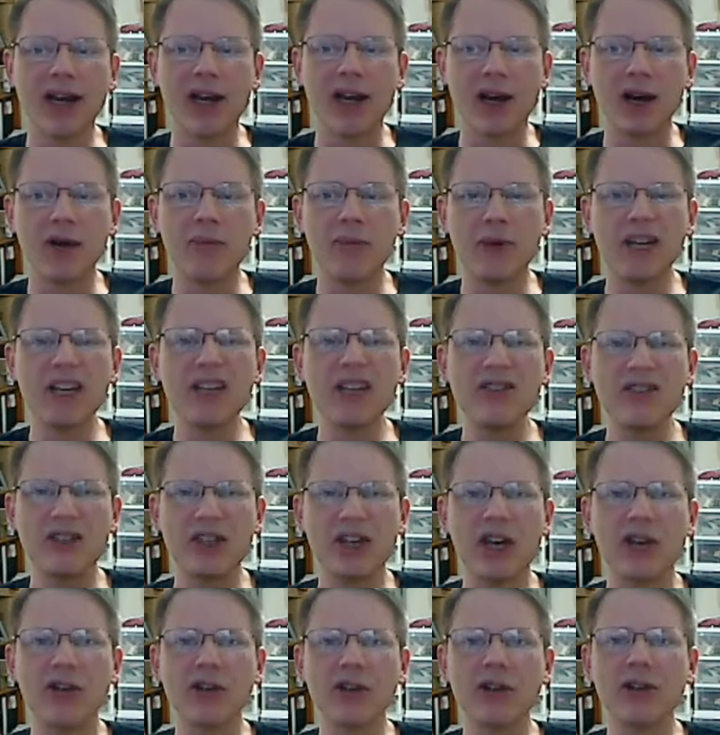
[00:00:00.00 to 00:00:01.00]
but in
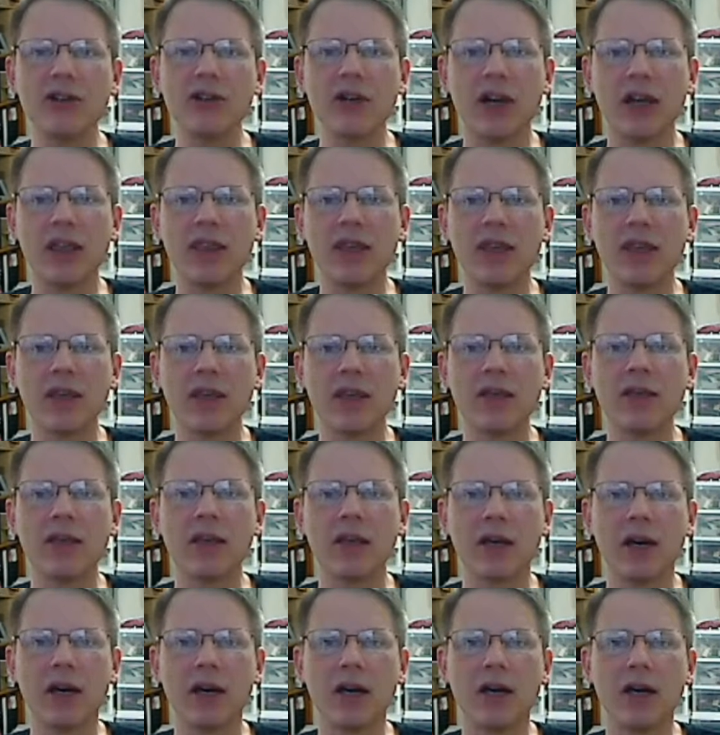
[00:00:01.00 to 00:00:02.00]
general, I think
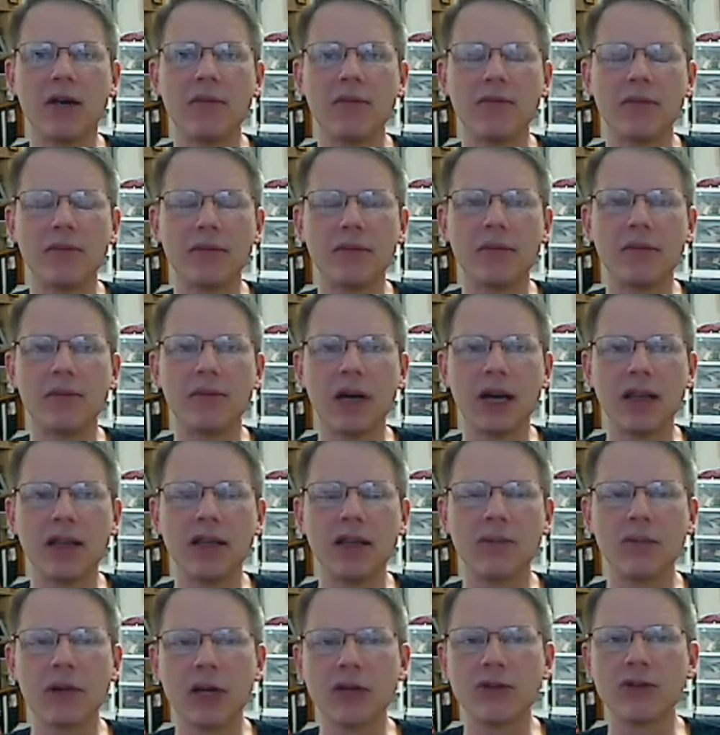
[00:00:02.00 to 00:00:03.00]

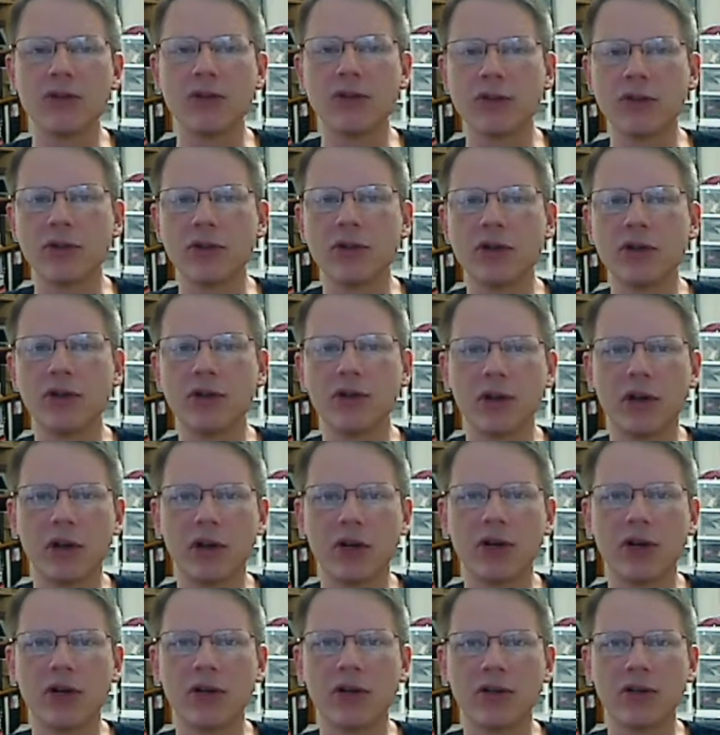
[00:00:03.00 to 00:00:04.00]
modules
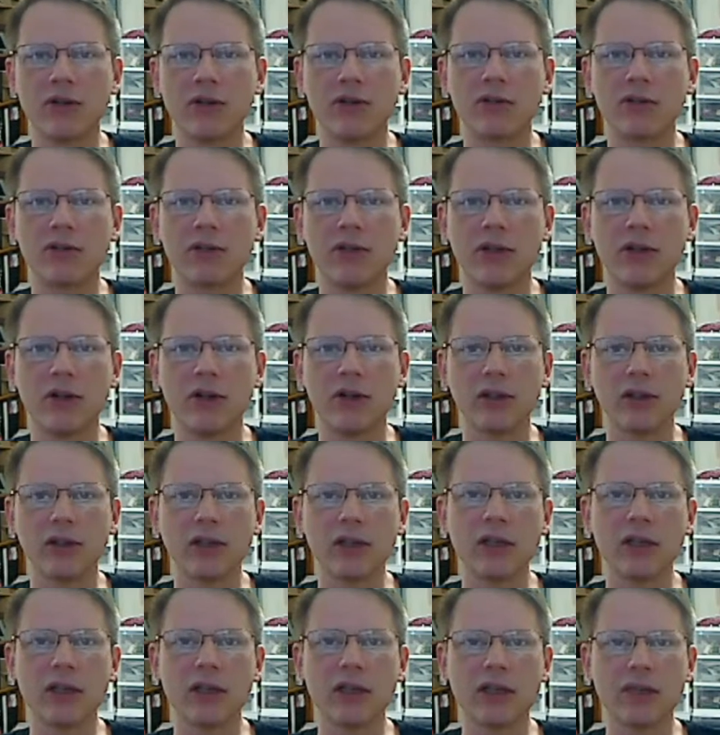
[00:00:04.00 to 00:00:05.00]
are a
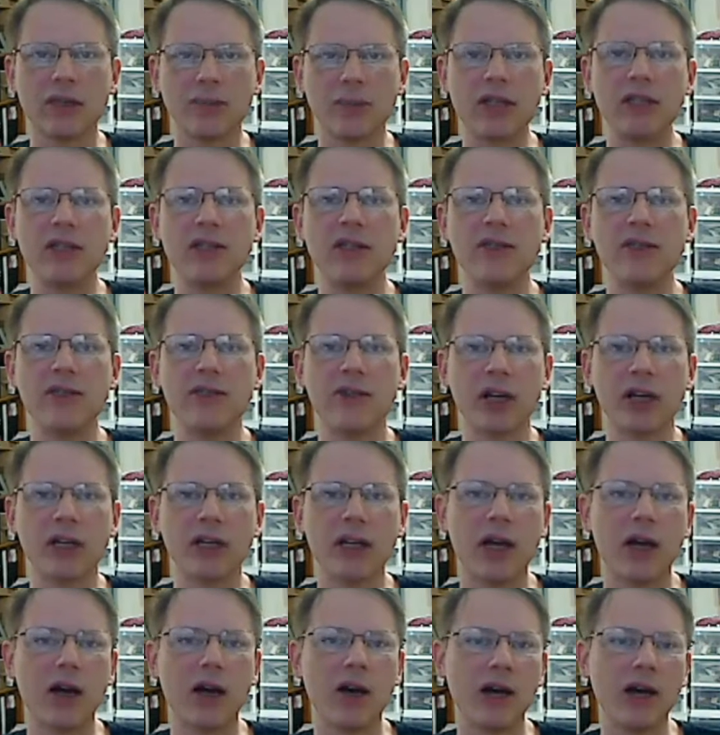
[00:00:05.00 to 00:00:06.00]
little expensive right
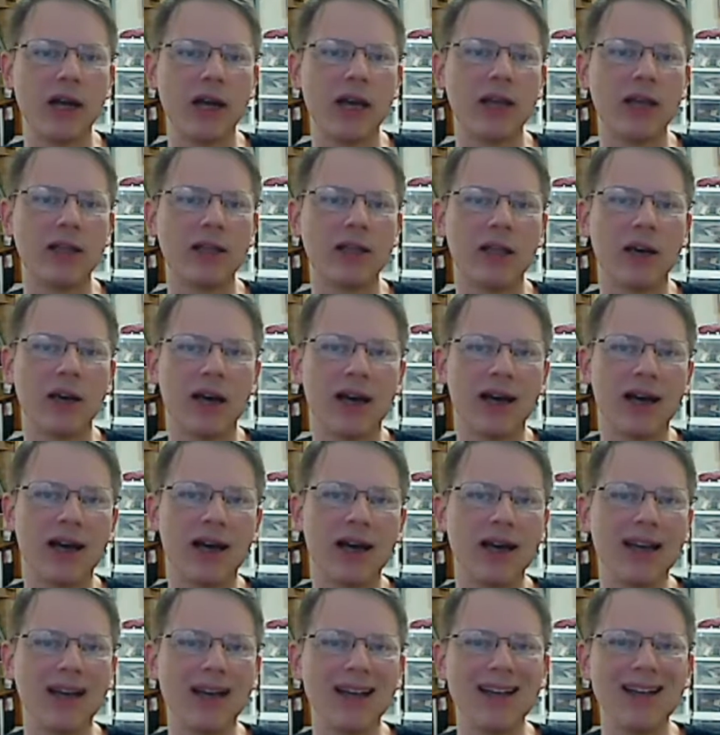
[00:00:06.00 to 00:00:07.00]
now, and
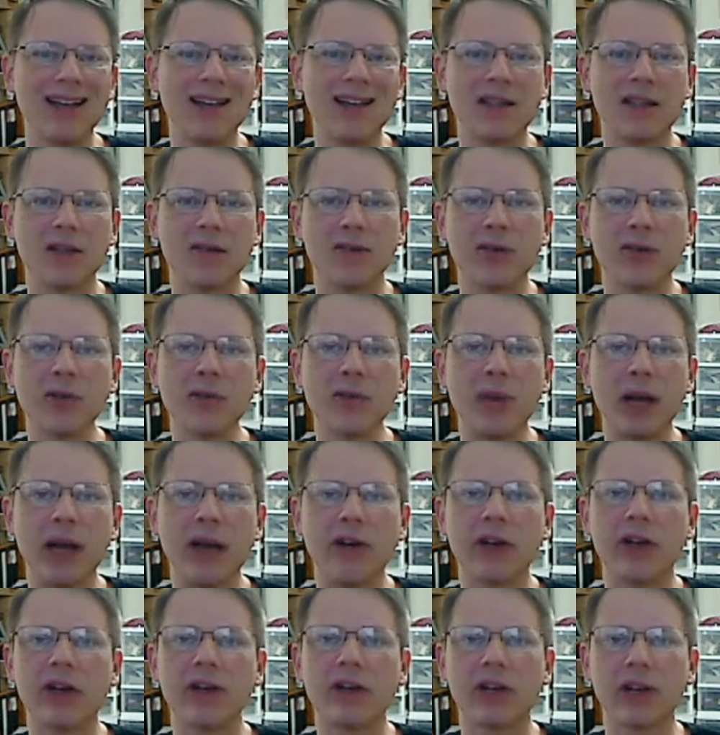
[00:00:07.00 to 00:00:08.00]
it's a real
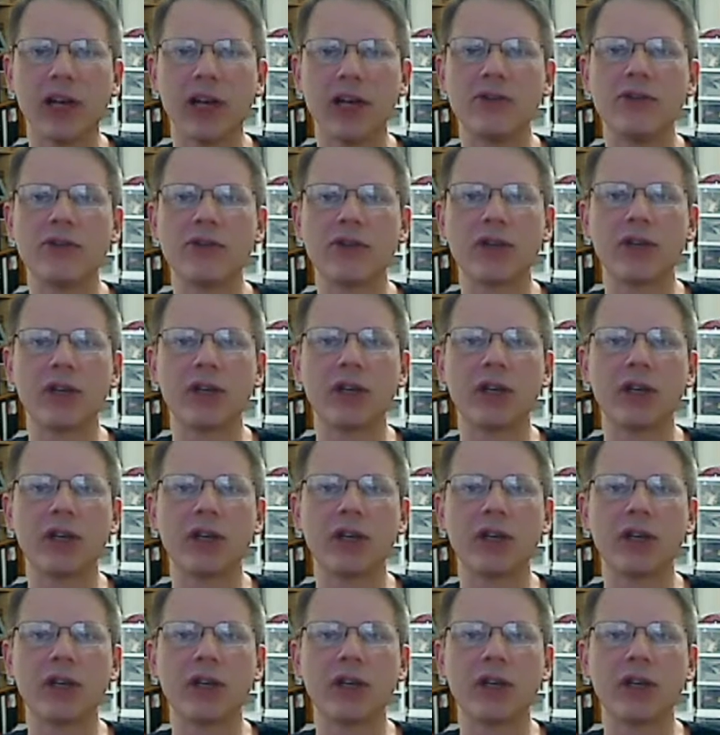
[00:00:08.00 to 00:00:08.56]
barrier to entry.